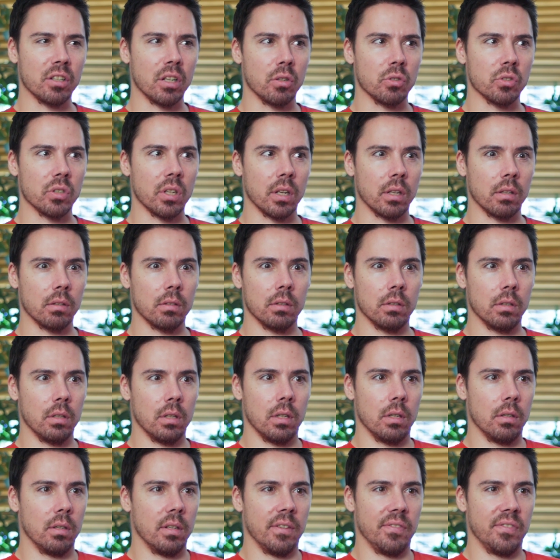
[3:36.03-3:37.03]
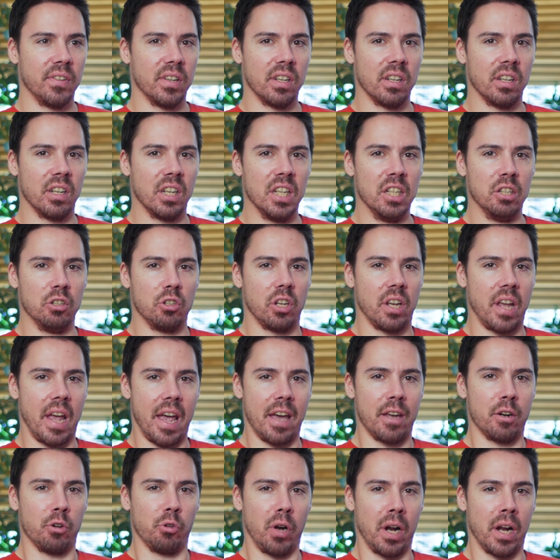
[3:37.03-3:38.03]
And I was like, if it can heal
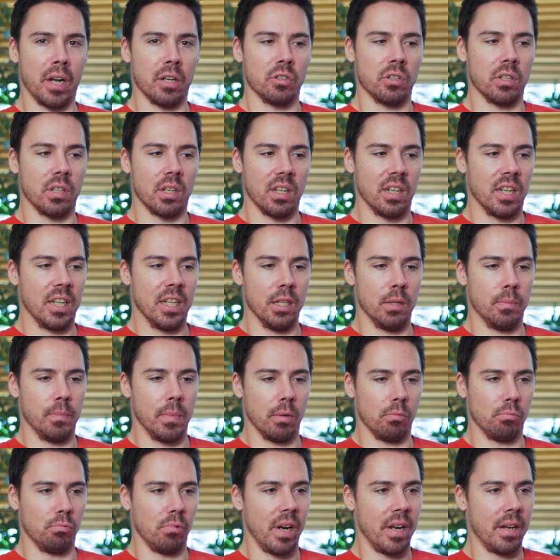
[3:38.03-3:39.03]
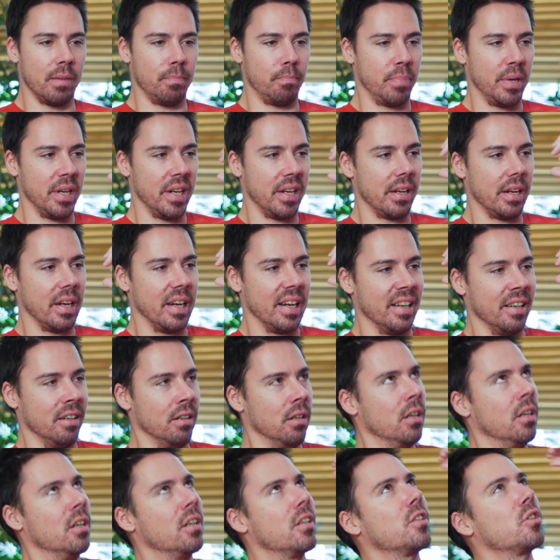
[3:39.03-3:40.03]
cataracts, it can heal my red pink eye.
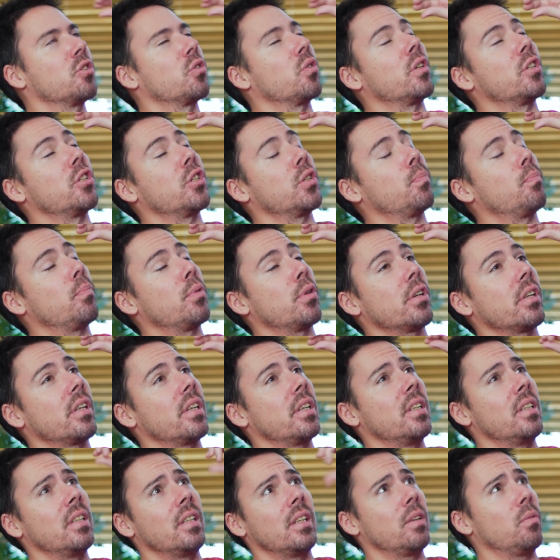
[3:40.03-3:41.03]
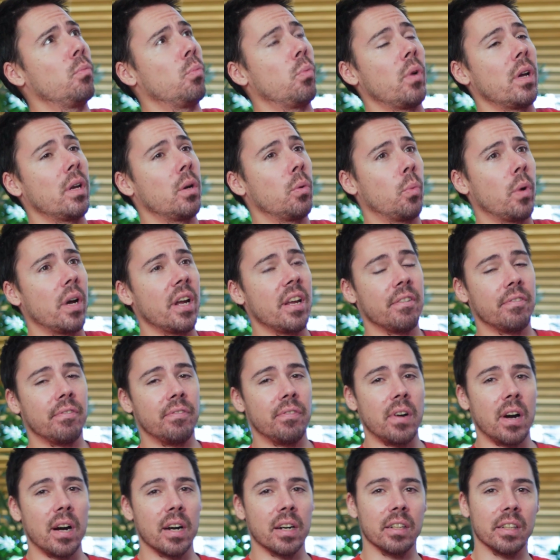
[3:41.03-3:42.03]
So I just put it in and it went away
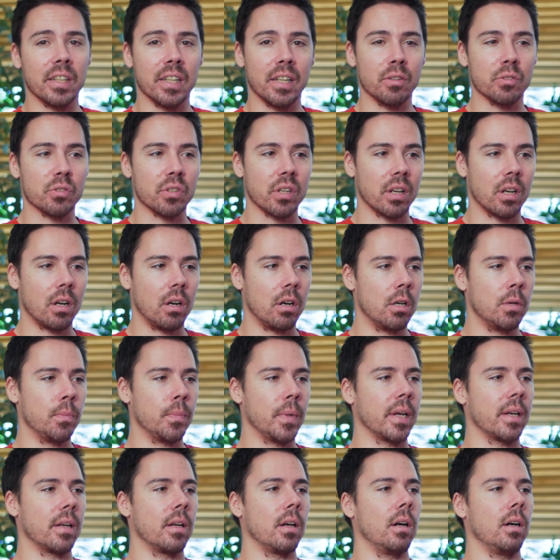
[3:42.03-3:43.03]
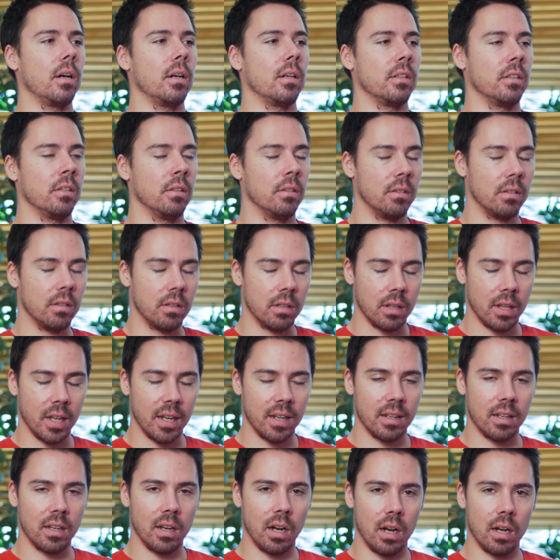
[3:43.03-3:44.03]
finally. I was like, oh my God,
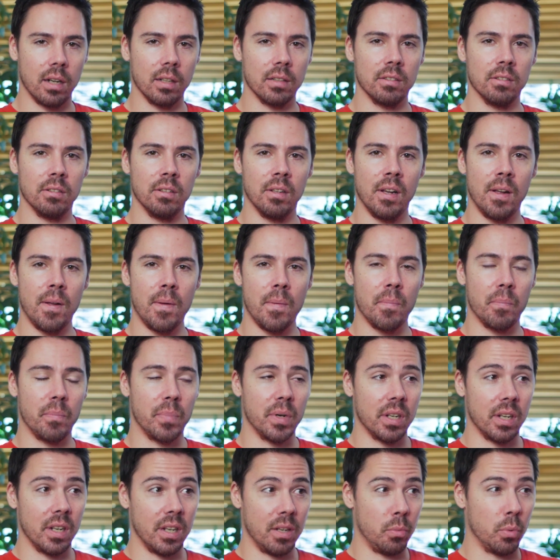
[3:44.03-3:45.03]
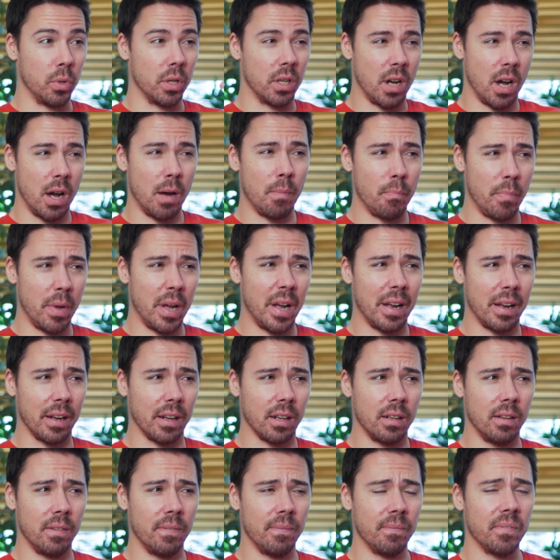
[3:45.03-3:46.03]
thank God. But it would come
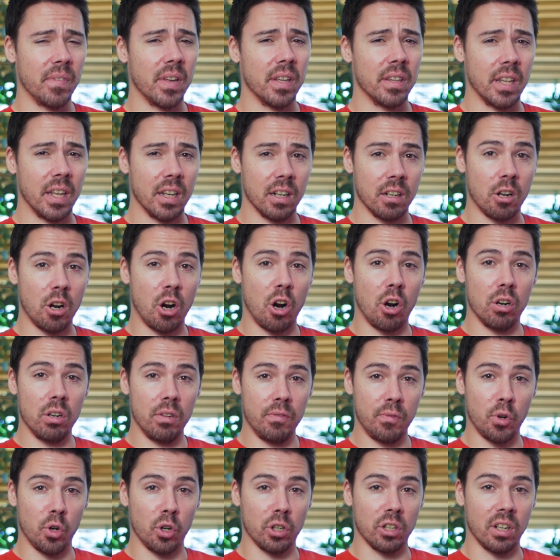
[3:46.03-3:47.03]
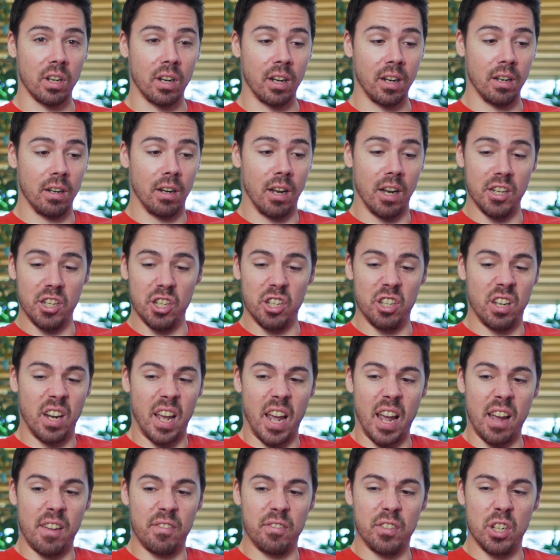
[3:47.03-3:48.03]
back. And then carnivore diet, I didn't
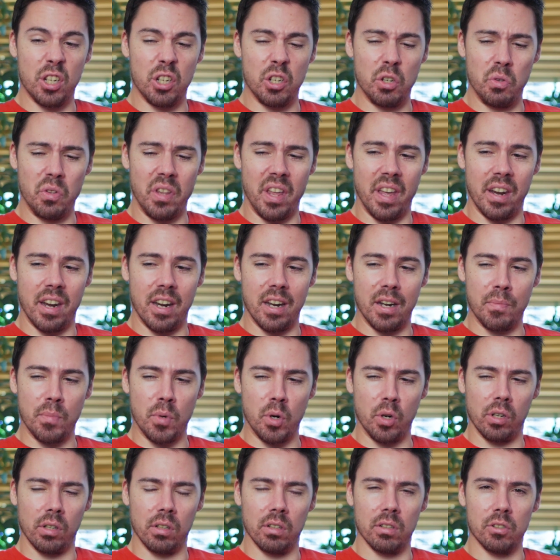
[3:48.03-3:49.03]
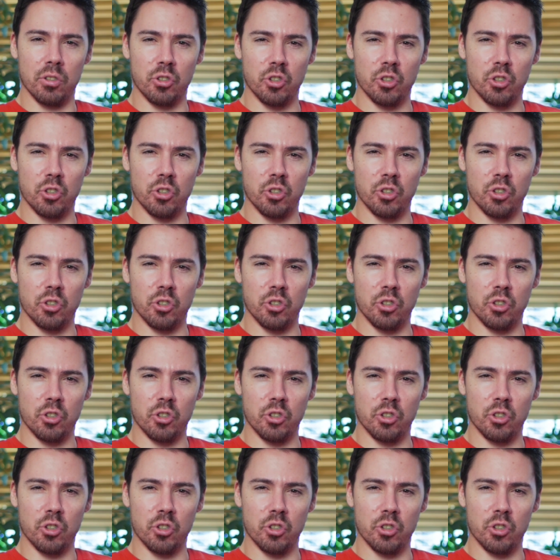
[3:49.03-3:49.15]
have to do that anymore.